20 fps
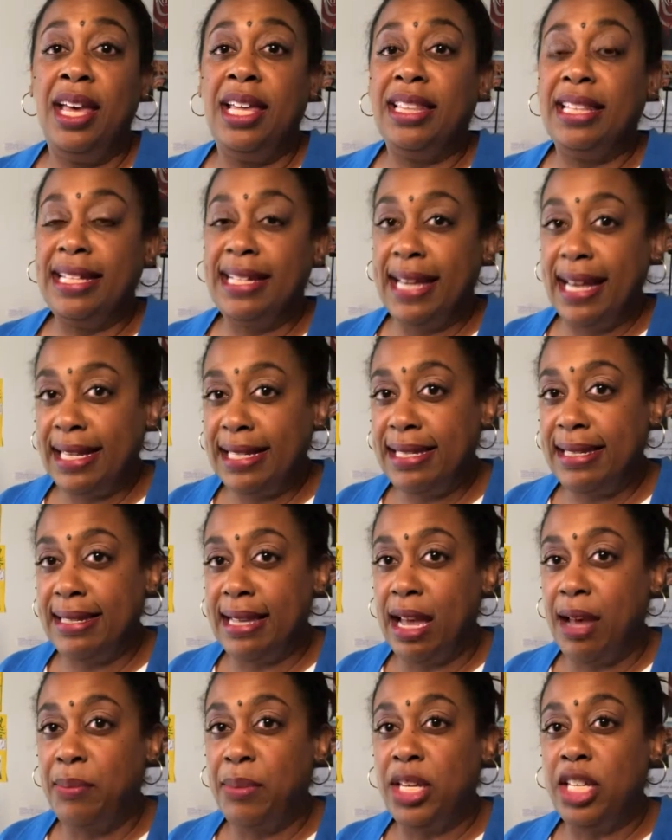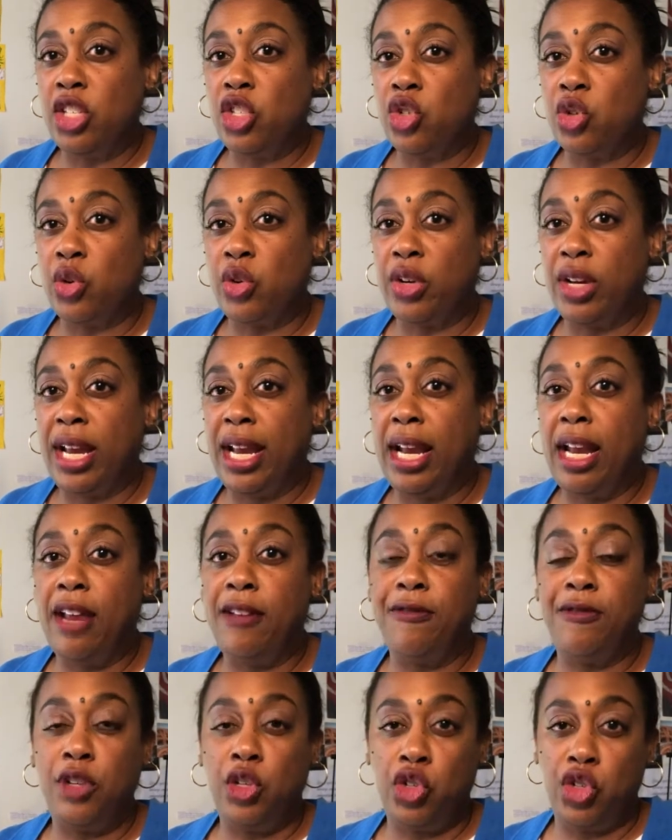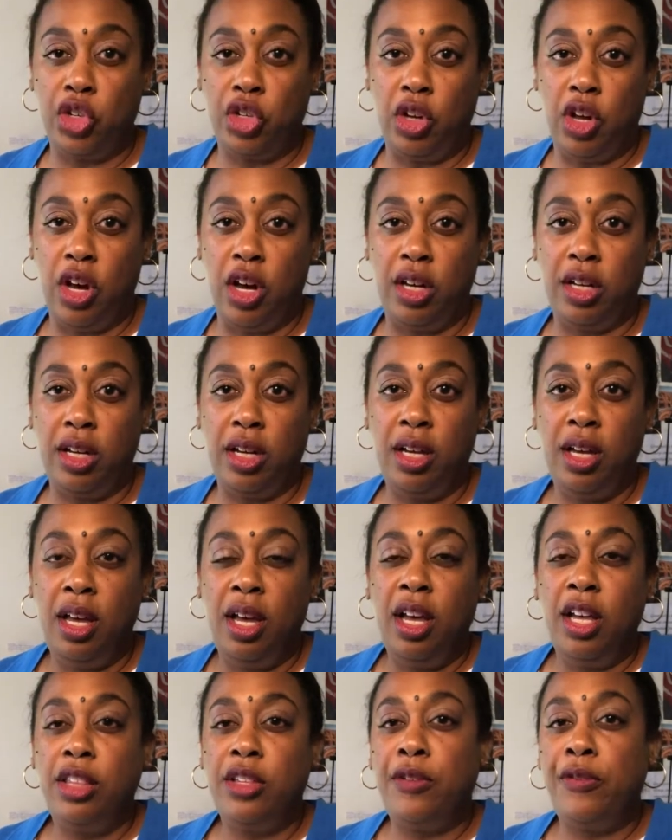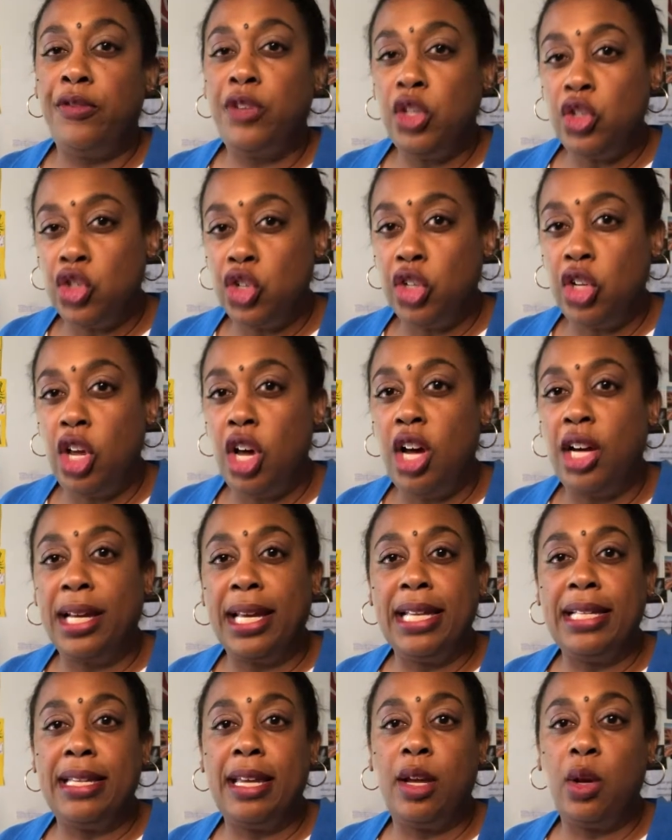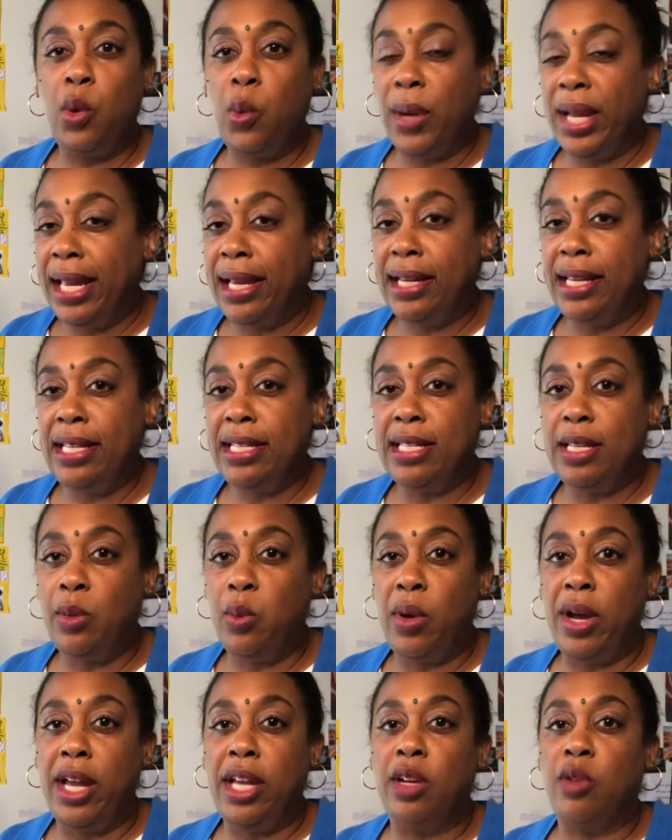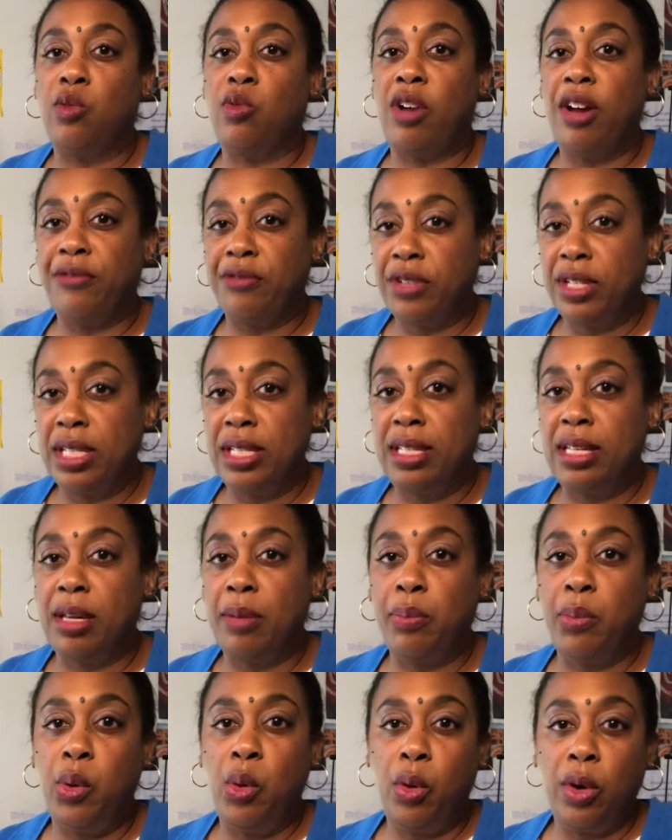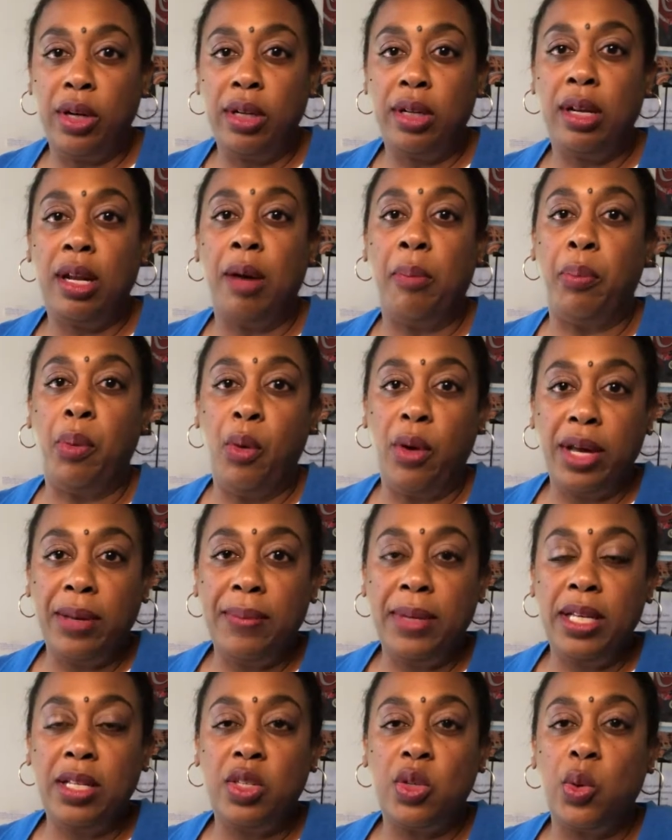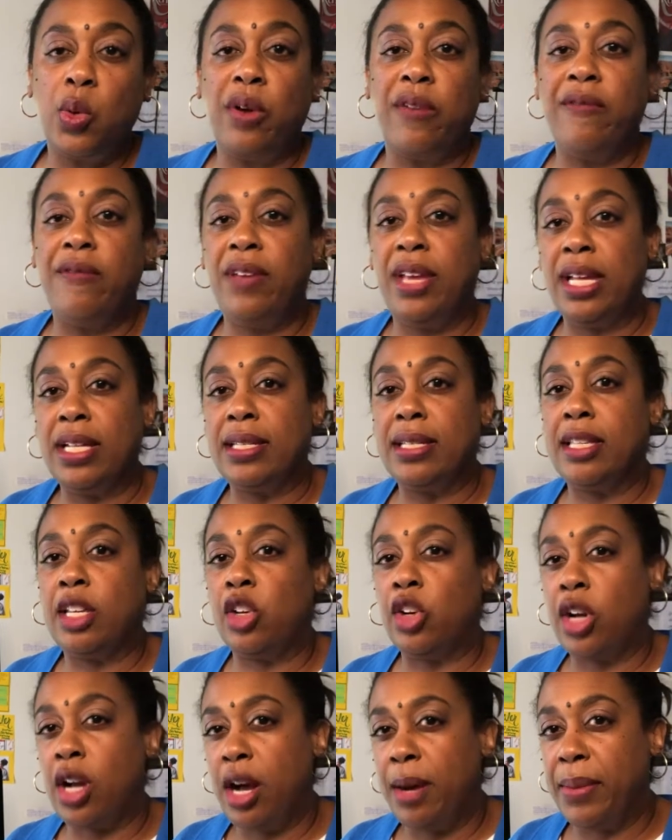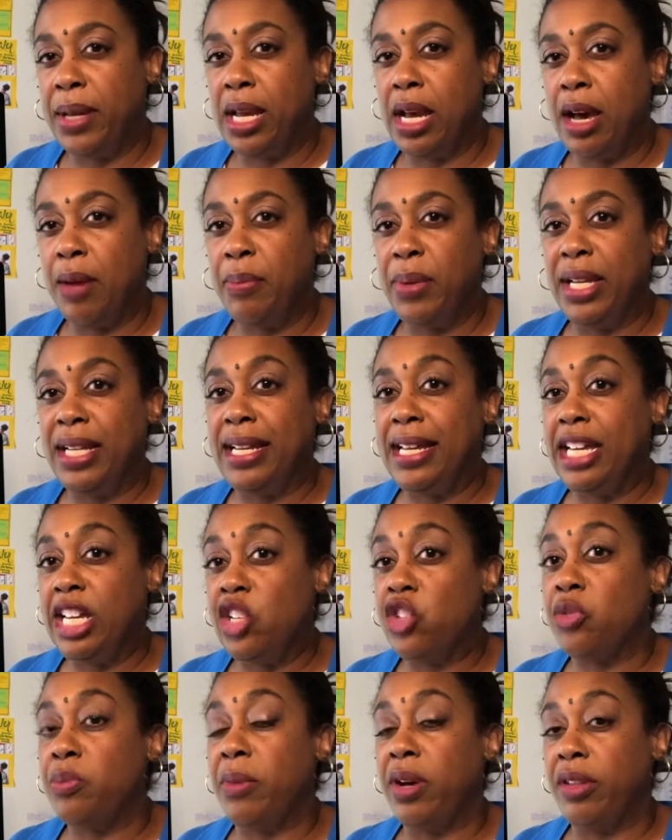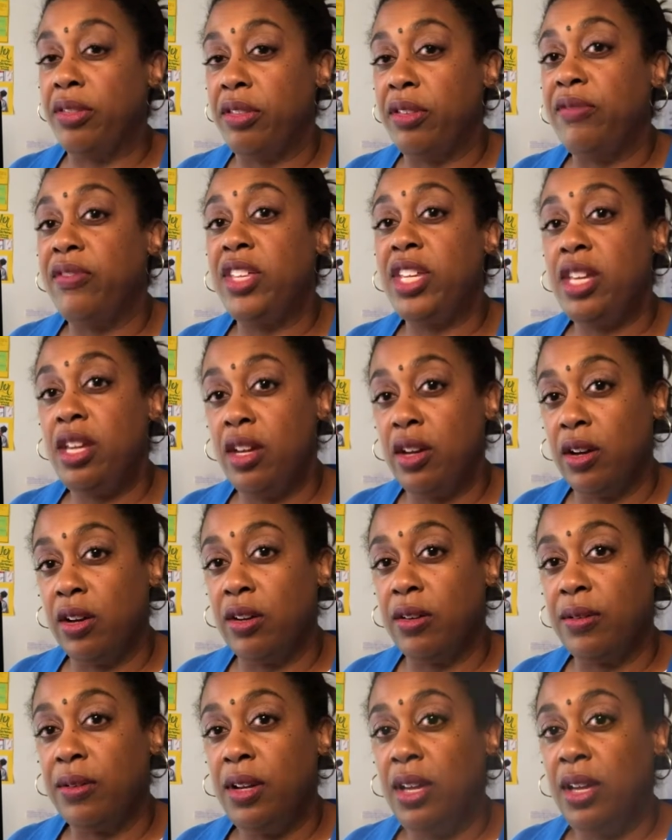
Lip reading: The next step is to create a future log. The future log is a quick and easy way to reference the important appointments or events that are coming up in each month of the year.